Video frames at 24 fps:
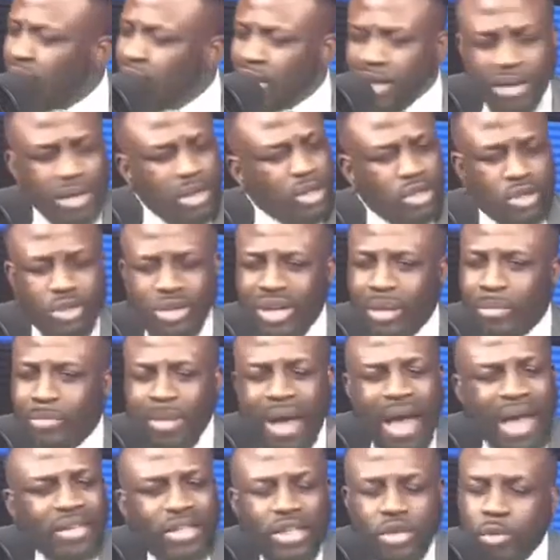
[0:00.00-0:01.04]
So the
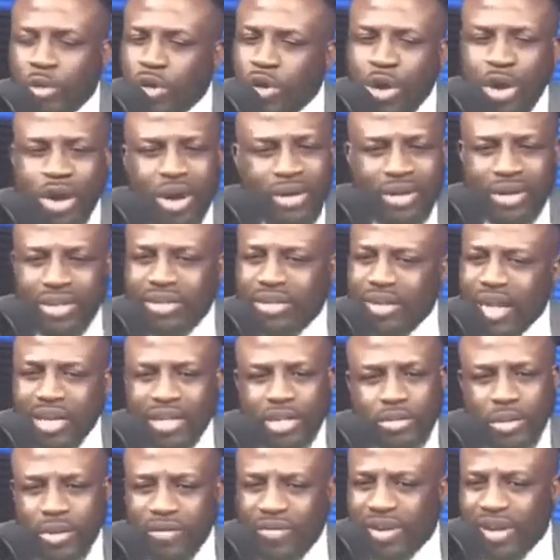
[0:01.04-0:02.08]
masses will not understand this
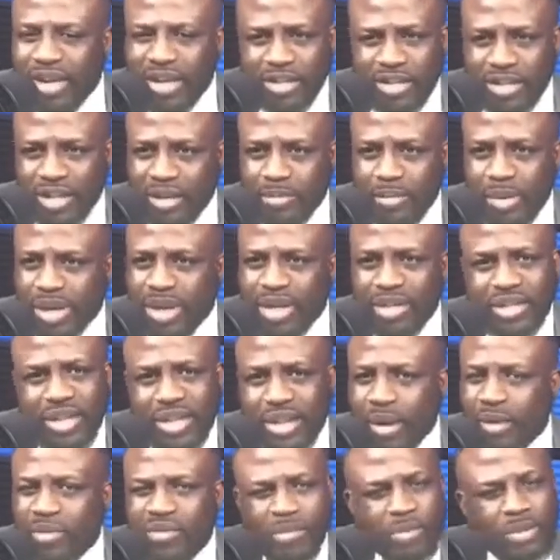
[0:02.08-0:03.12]
revelation because it
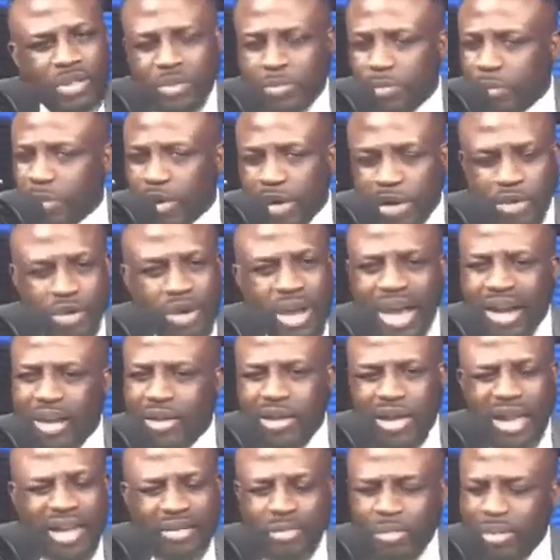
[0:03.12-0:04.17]
comes from a spirit. You
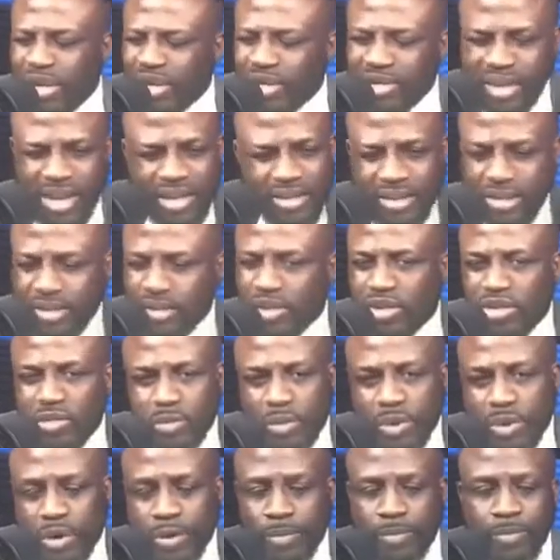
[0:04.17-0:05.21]
have to be attentive to the
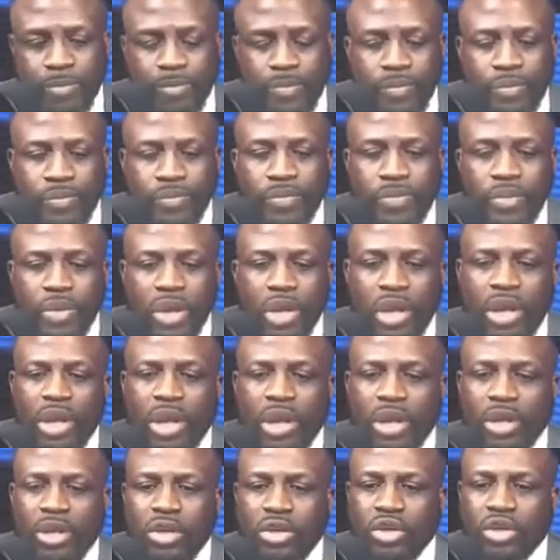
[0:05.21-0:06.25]
spirit.
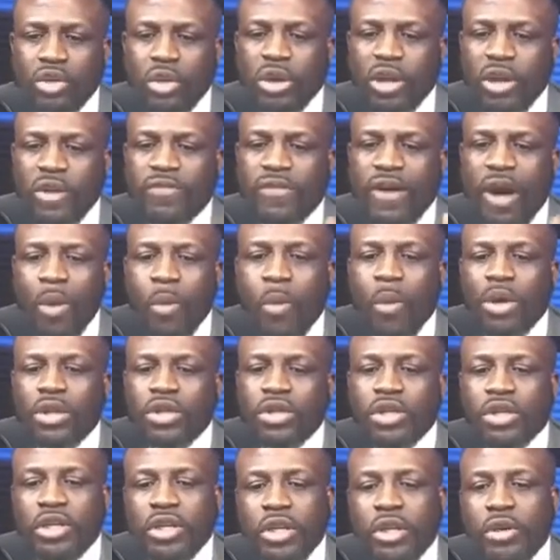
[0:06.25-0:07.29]
So if I want
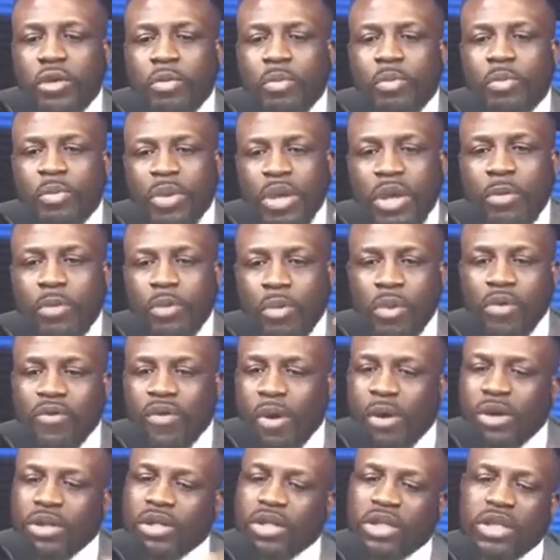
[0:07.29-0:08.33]
to kill people,
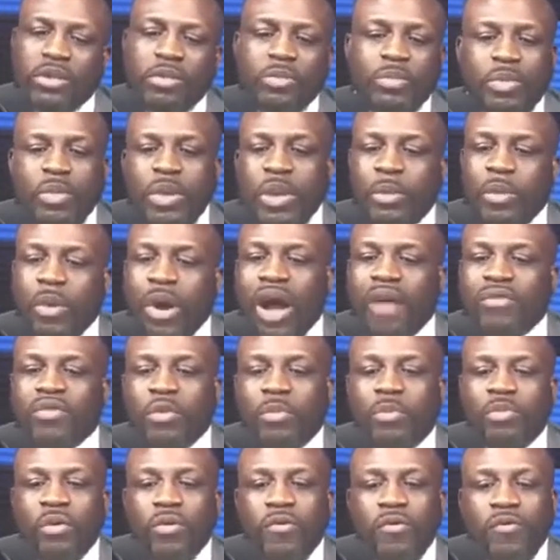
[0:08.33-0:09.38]
I have to
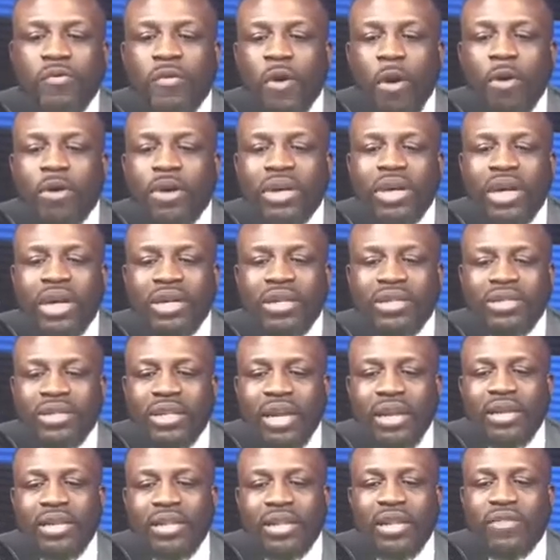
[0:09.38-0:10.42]
provoke
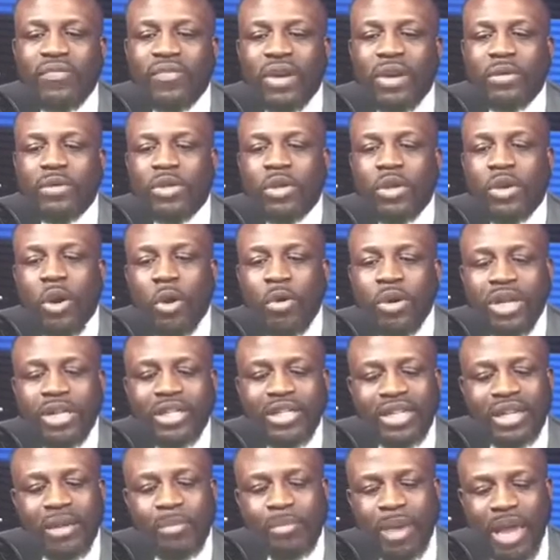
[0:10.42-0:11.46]
something for them to go into
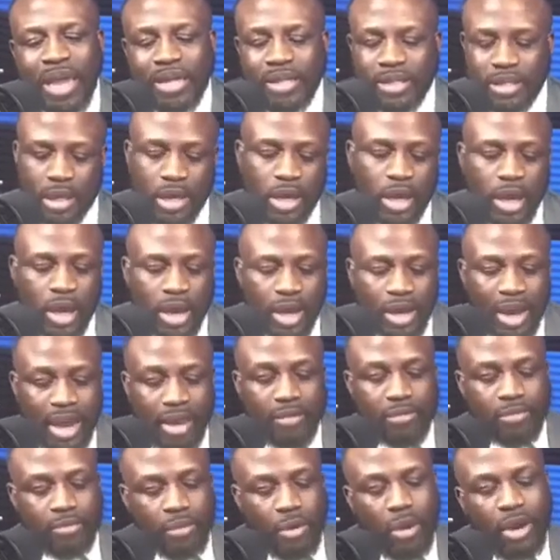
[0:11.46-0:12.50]
the bait. Like,
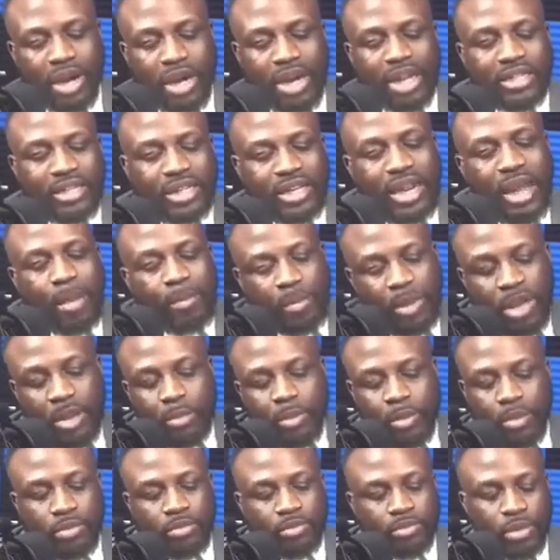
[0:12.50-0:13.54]
okay, let's say not
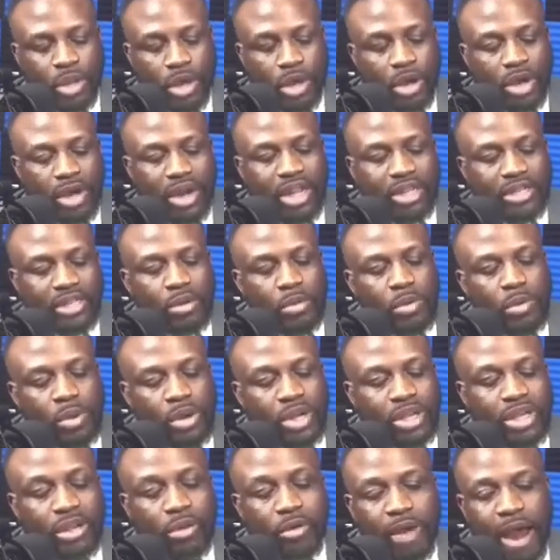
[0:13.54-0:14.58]
people. Let's say we want
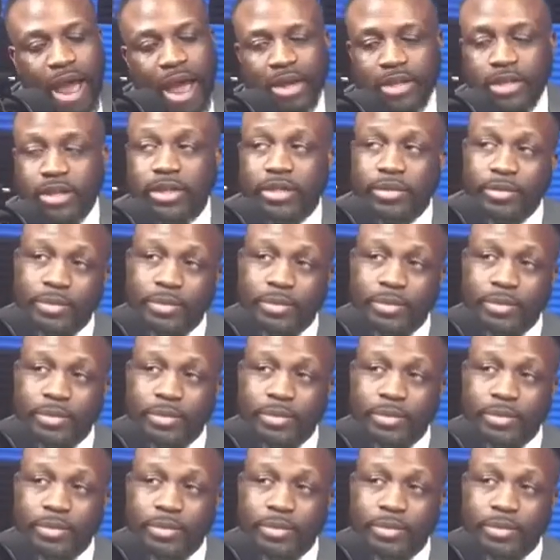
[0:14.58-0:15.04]
to kill rats.